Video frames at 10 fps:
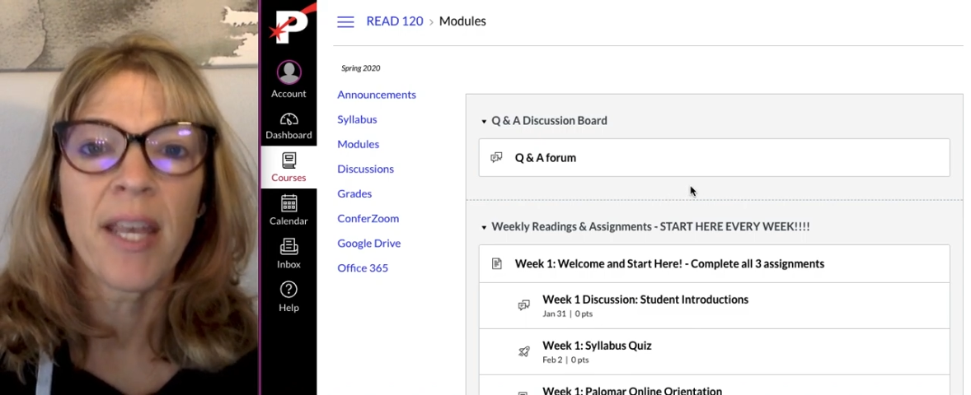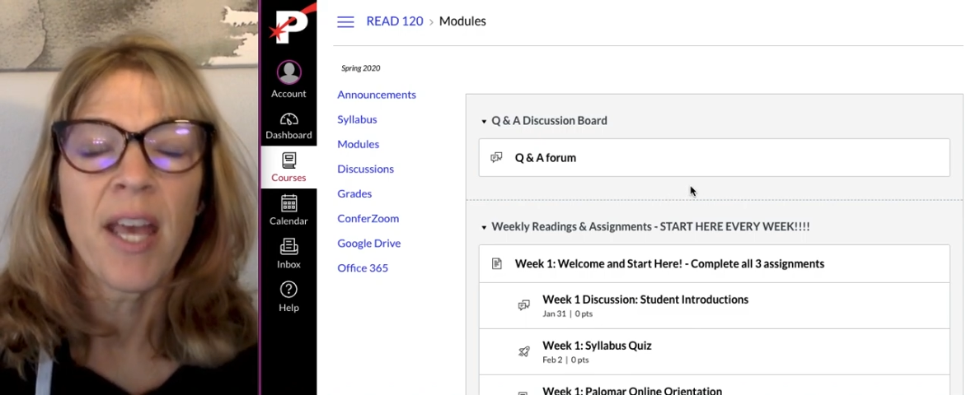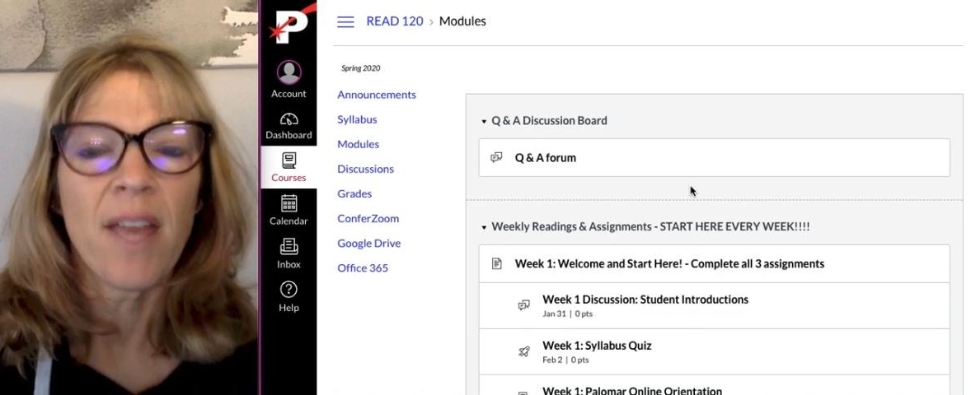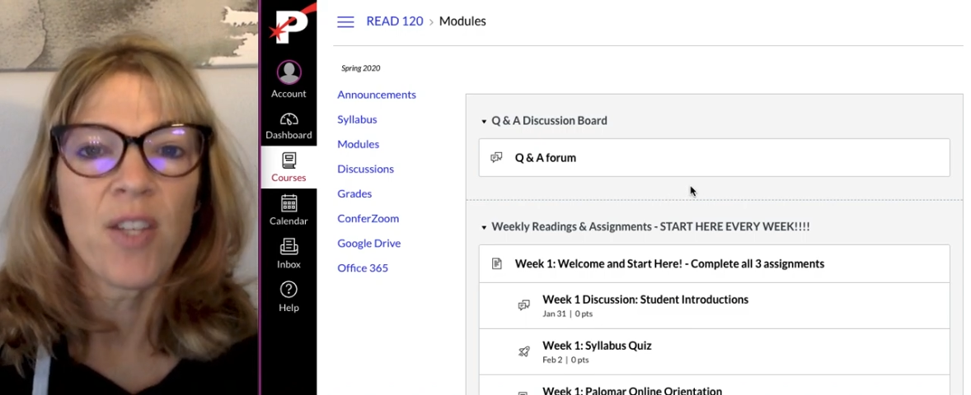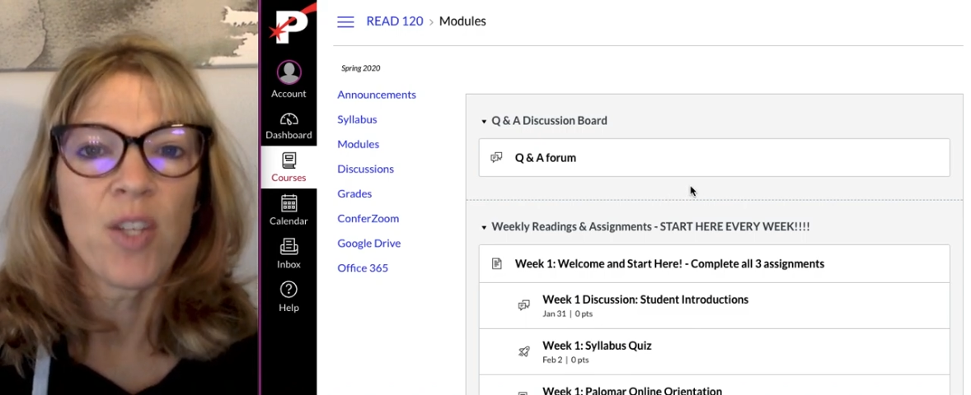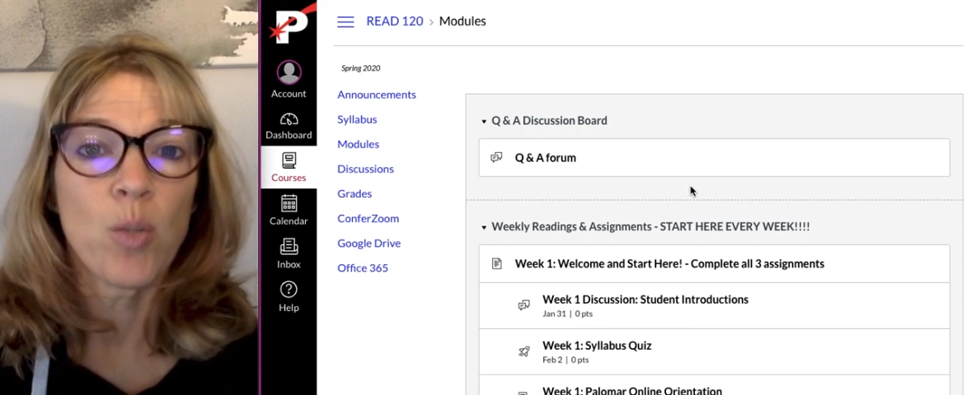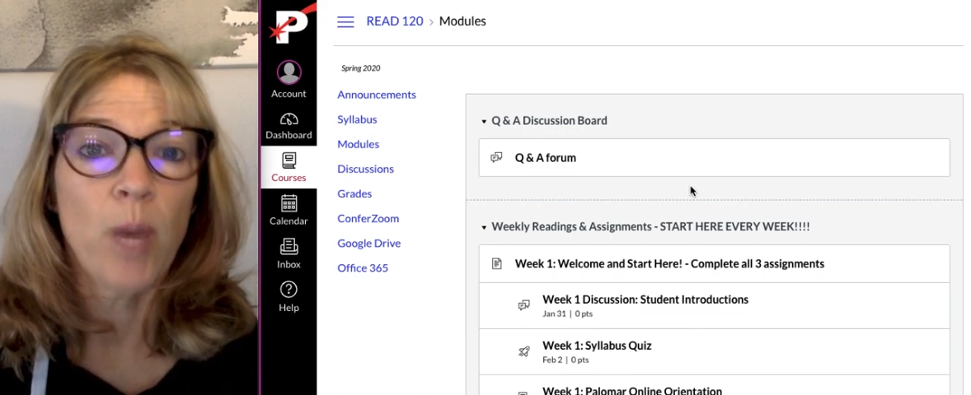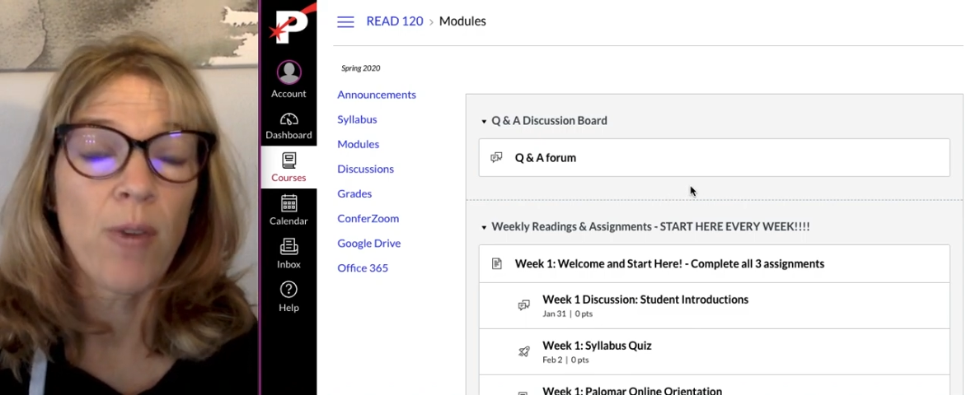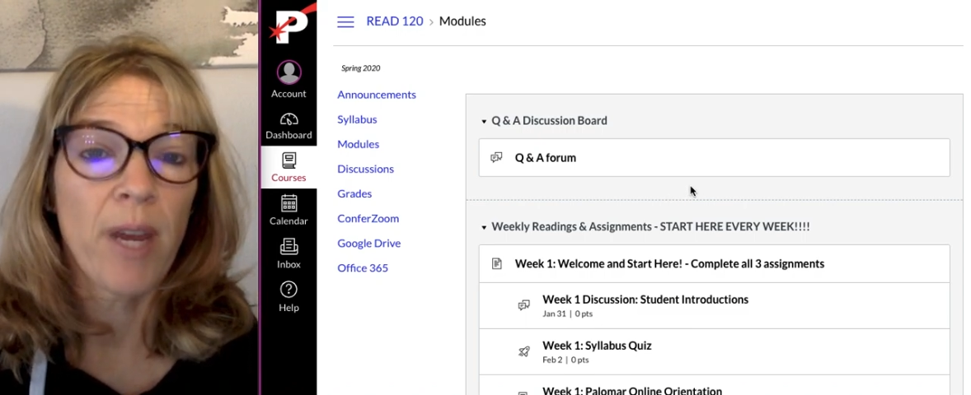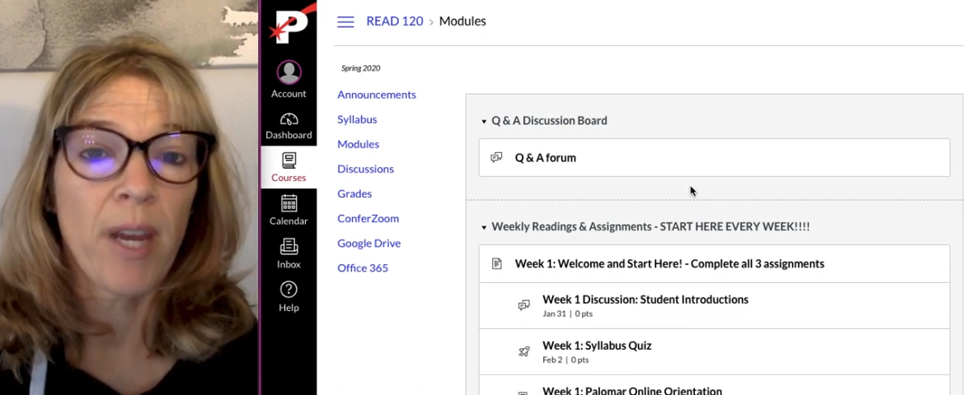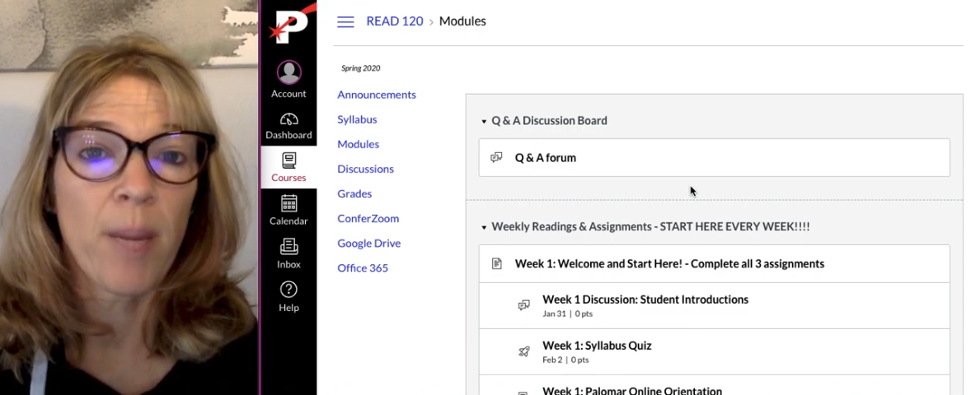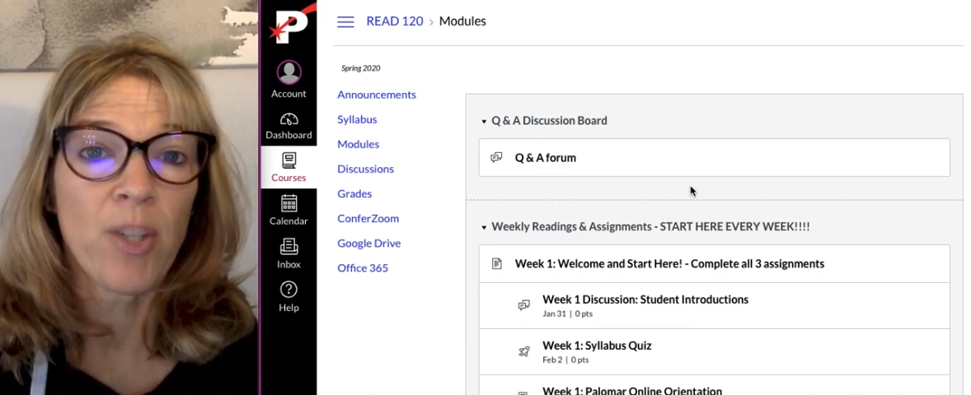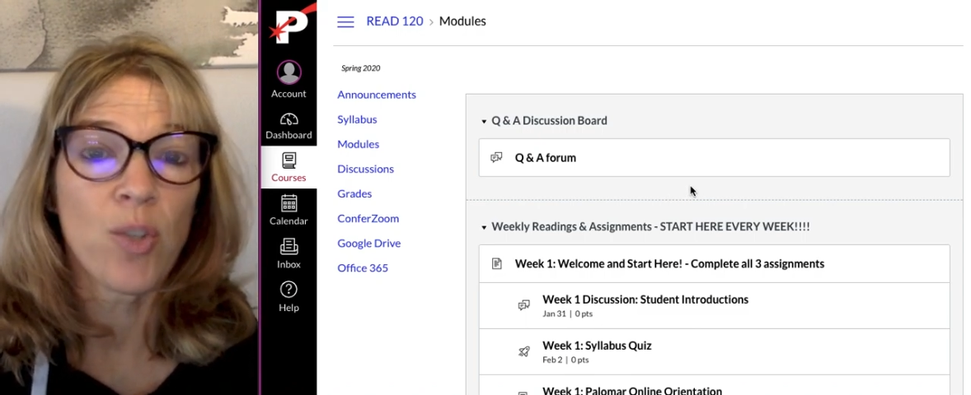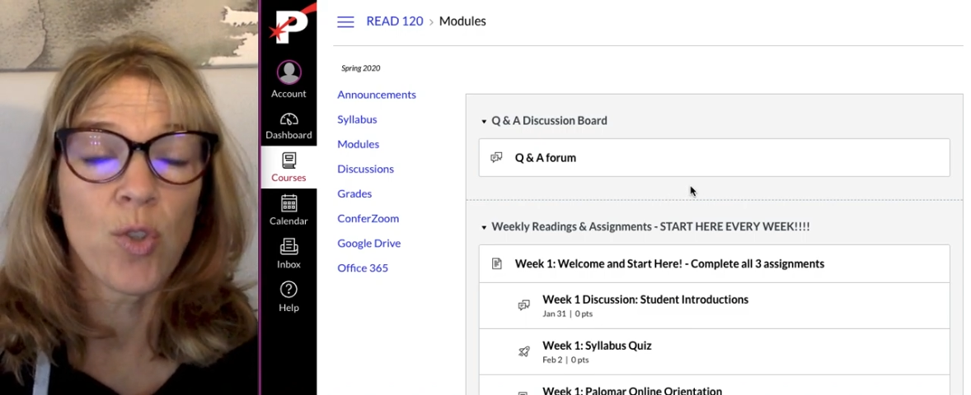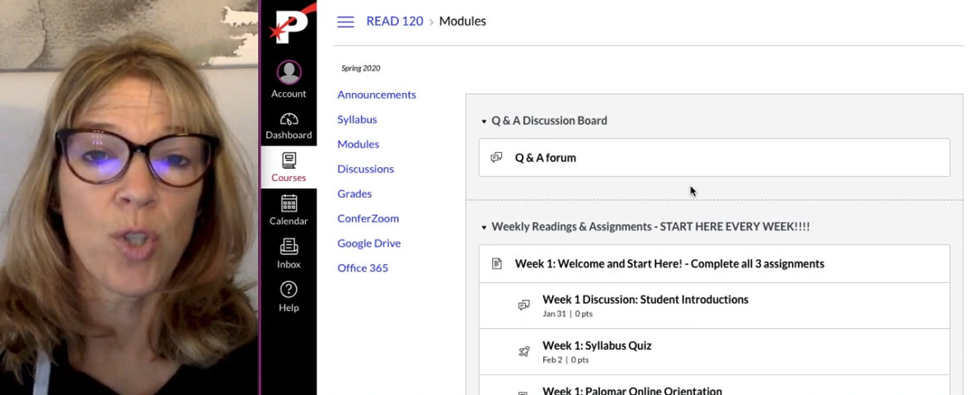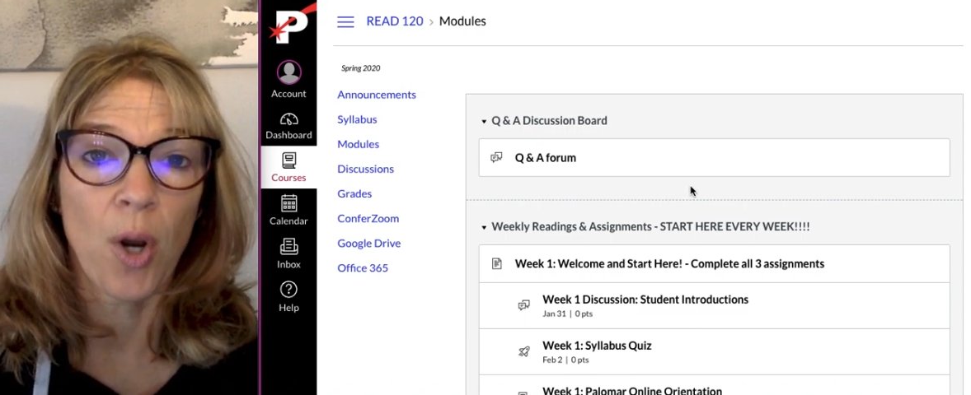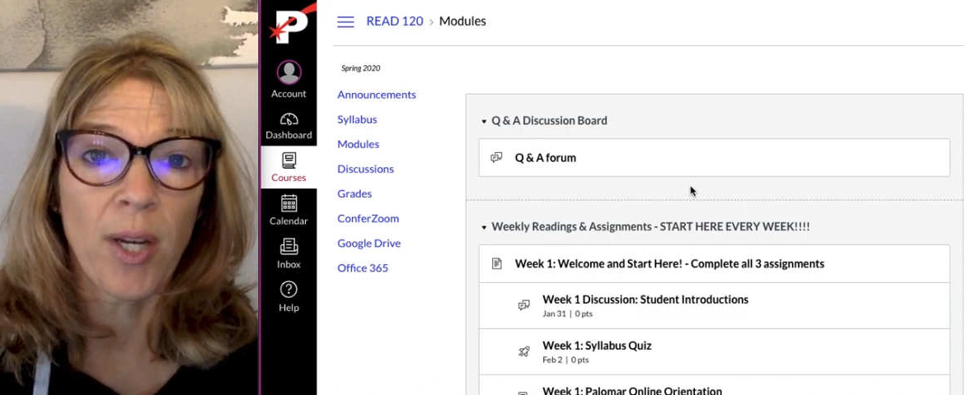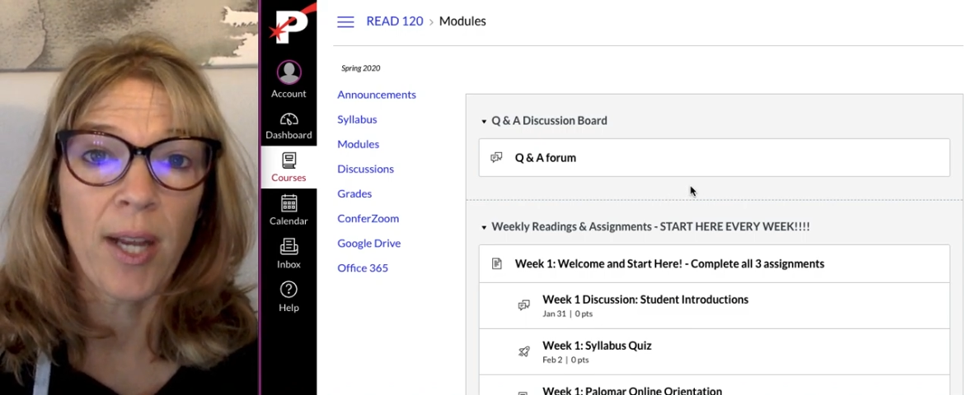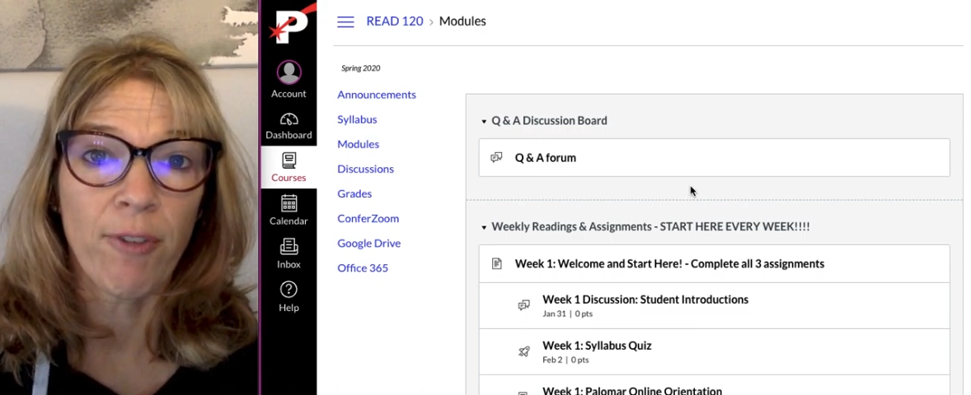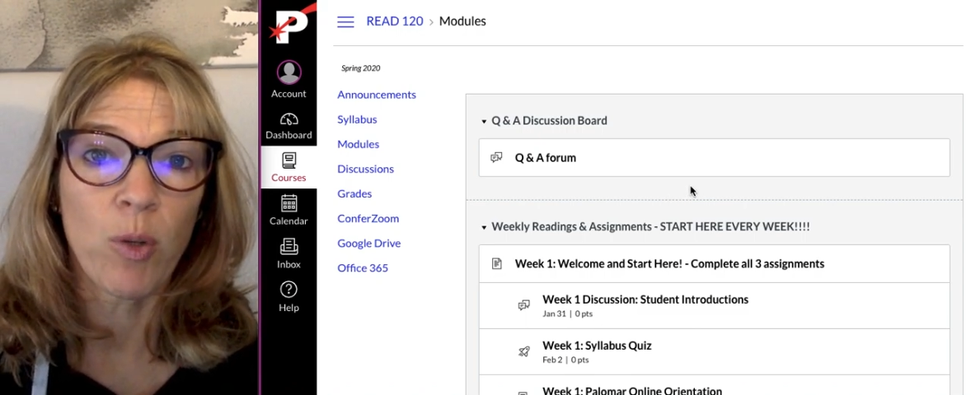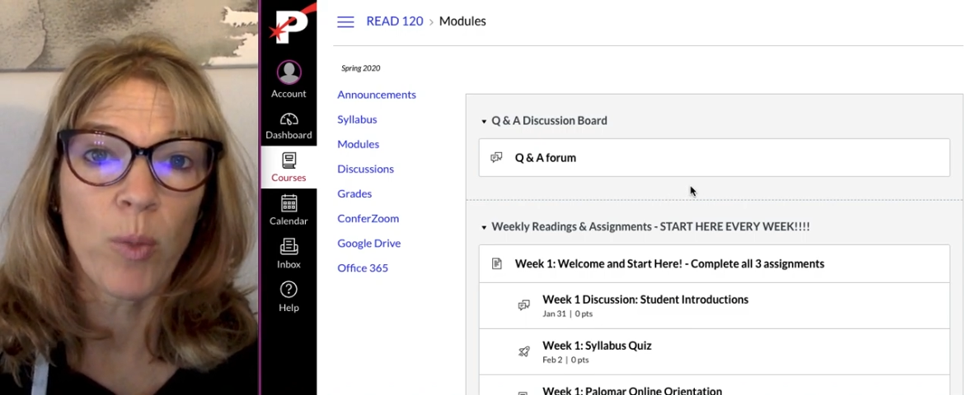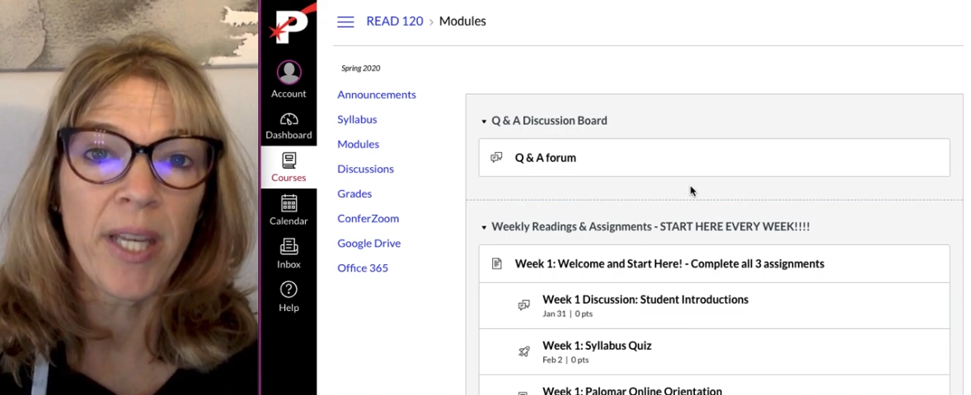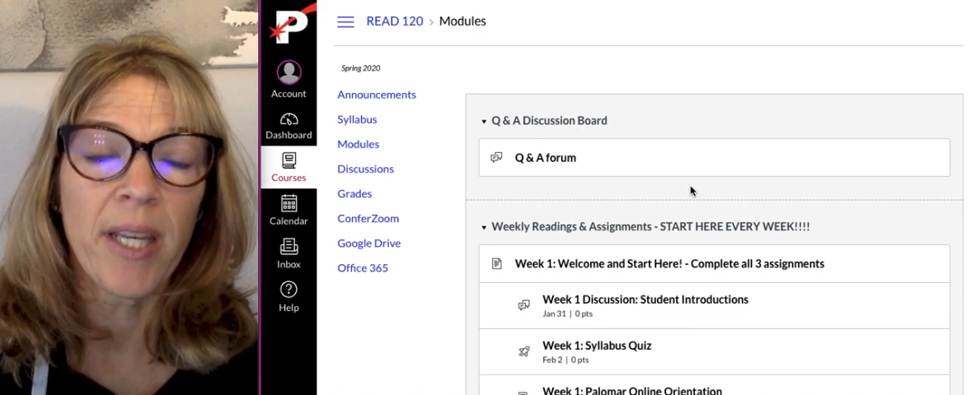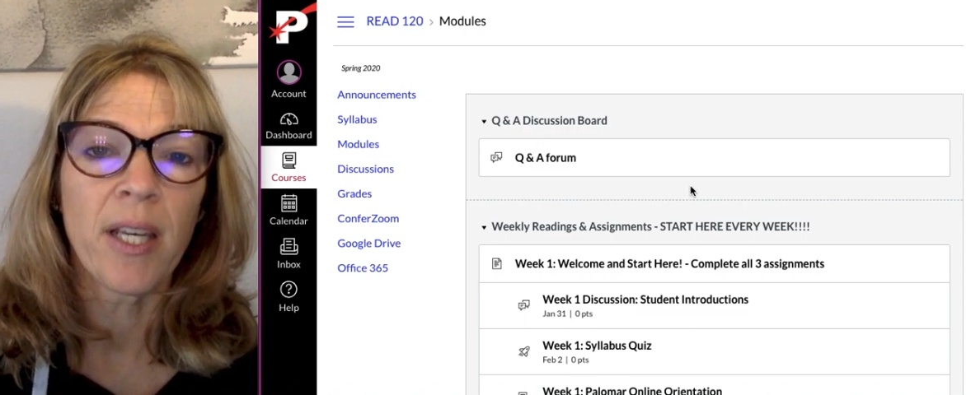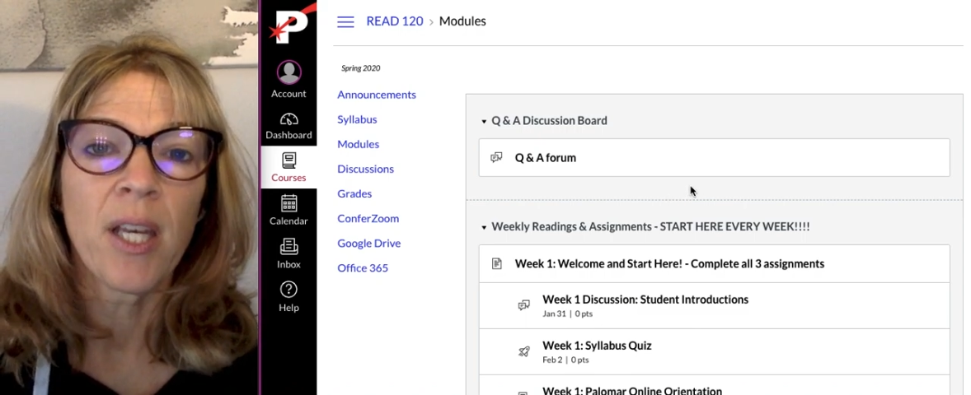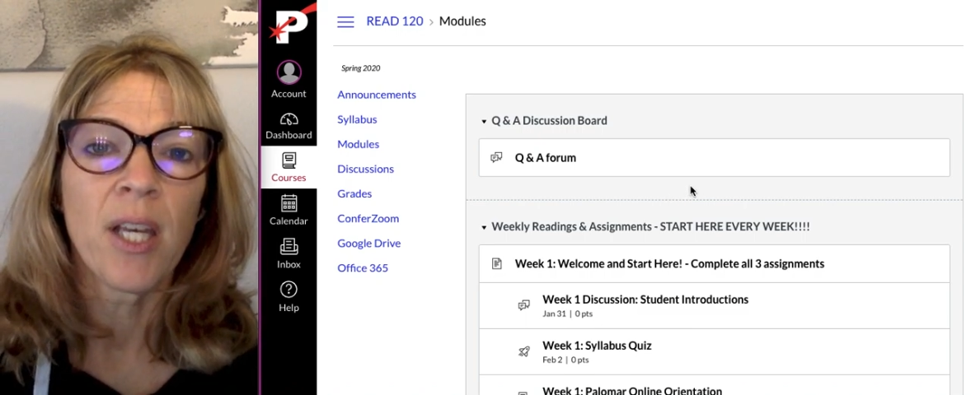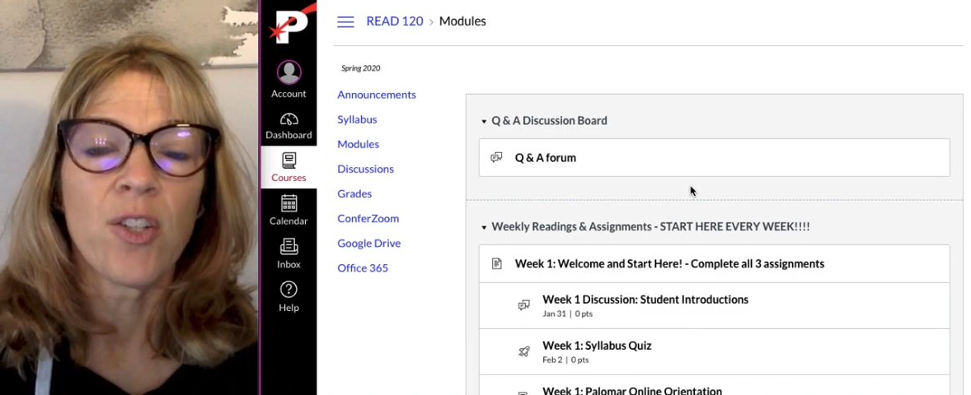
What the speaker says: This is where I recommend you start every week